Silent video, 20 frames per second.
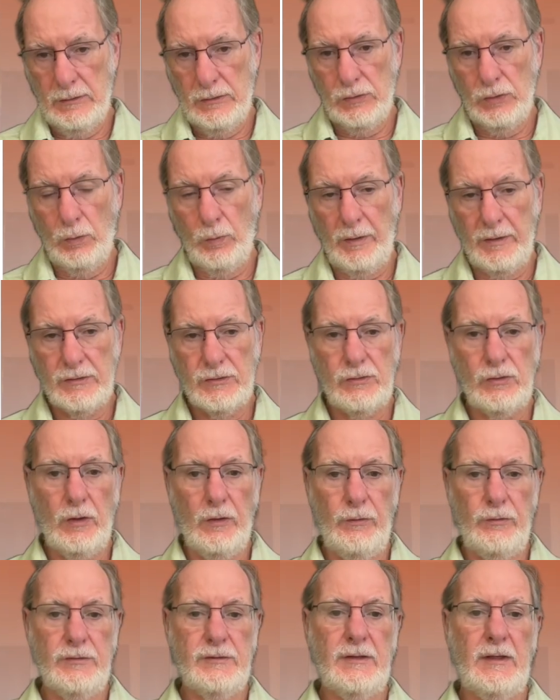So once you
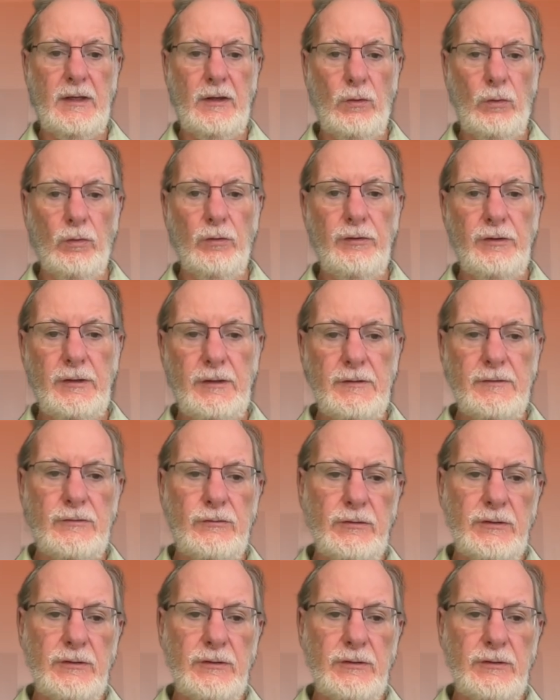understand all these,